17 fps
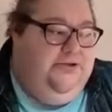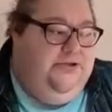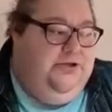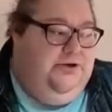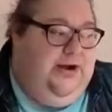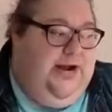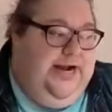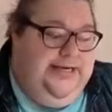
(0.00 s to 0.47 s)

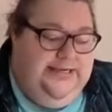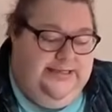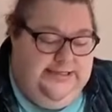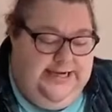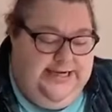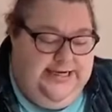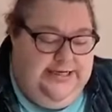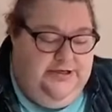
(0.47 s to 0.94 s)
So I
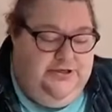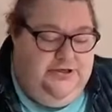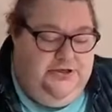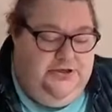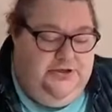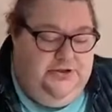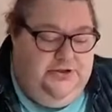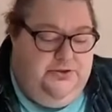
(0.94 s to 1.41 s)
decided
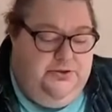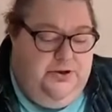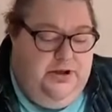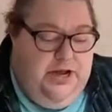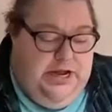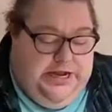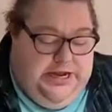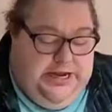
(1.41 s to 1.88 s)
to
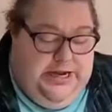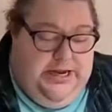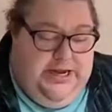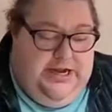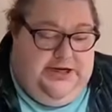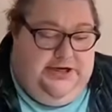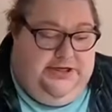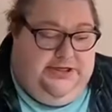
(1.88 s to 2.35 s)

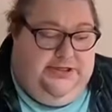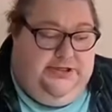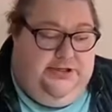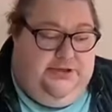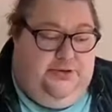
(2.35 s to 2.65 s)
just